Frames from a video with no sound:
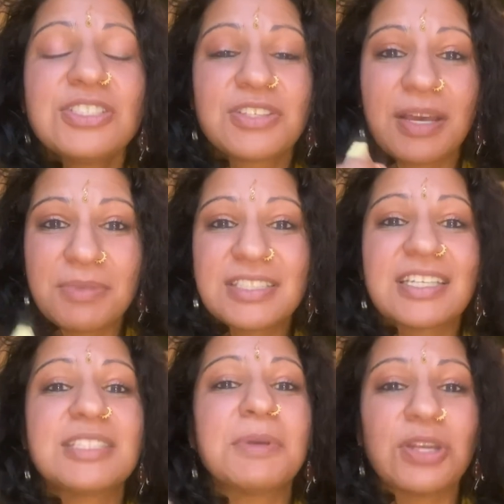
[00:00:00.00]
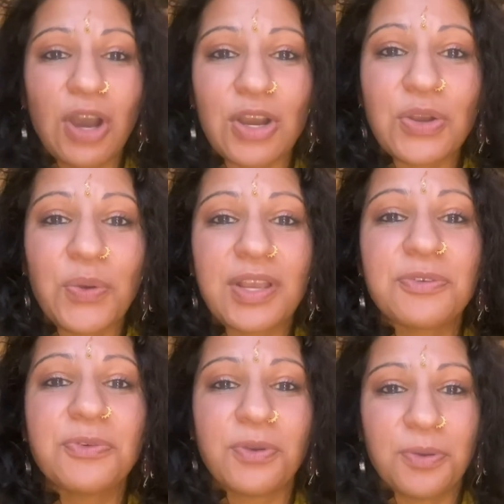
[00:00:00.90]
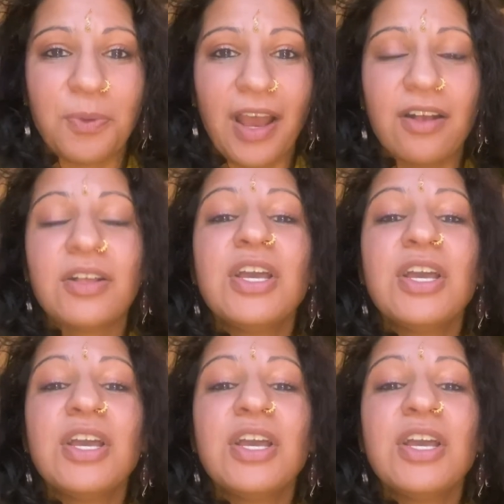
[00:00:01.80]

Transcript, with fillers: So that means that it's been ongoing for a while.